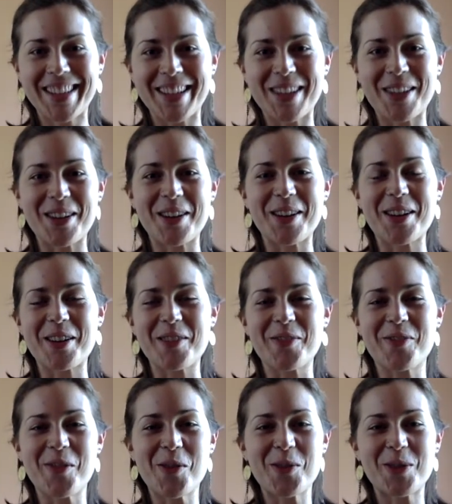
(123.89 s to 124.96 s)
Like on a
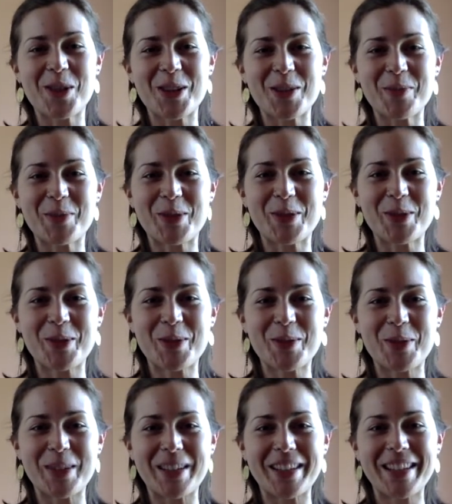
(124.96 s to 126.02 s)
phone or a computer
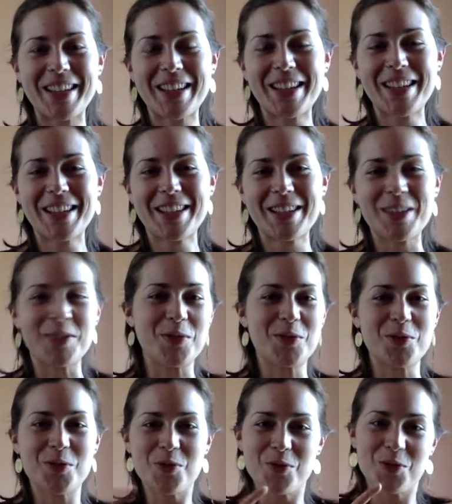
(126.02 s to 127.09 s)
when you
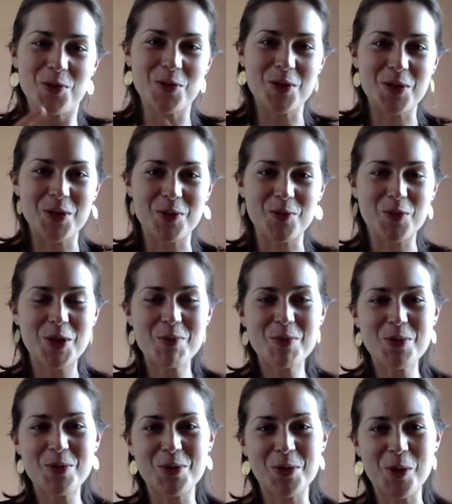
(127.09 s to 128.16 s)
do the
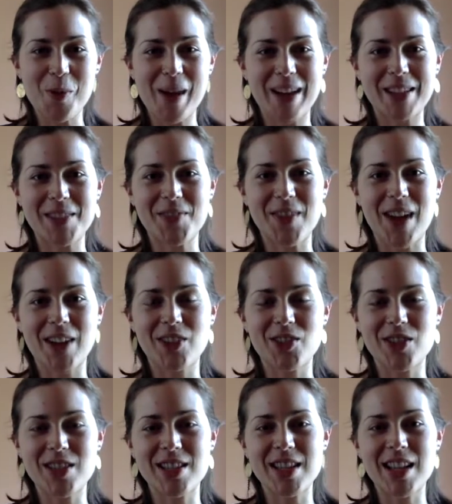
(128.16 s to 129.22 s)
reboot and go back to
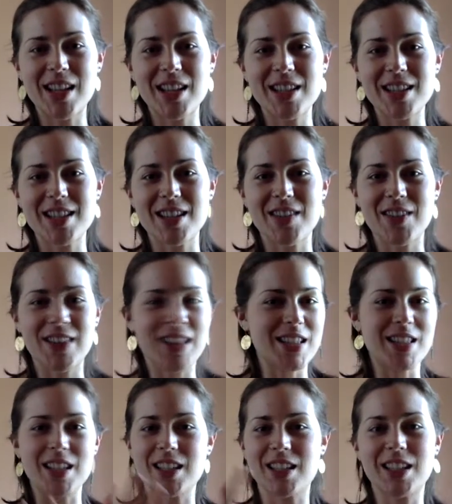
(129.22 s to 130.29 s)
factory settings and
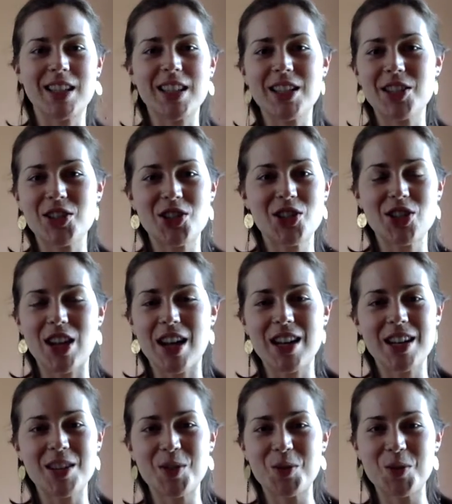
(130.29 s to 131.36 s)
everything's like a clean,
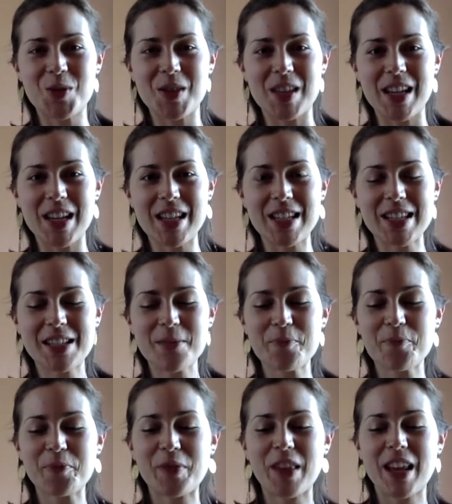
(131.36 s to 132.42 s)
shiny new slate.
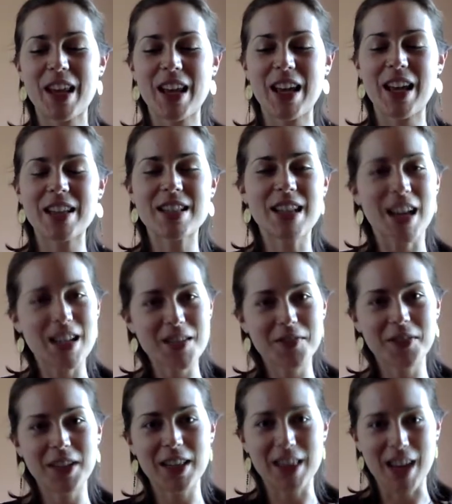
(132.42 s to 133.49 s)
It's kind of
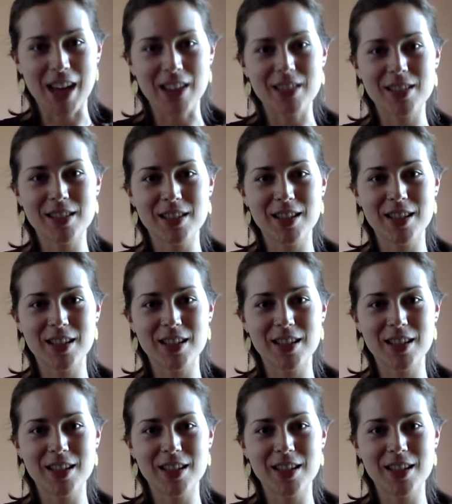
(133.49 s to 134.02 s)
like that.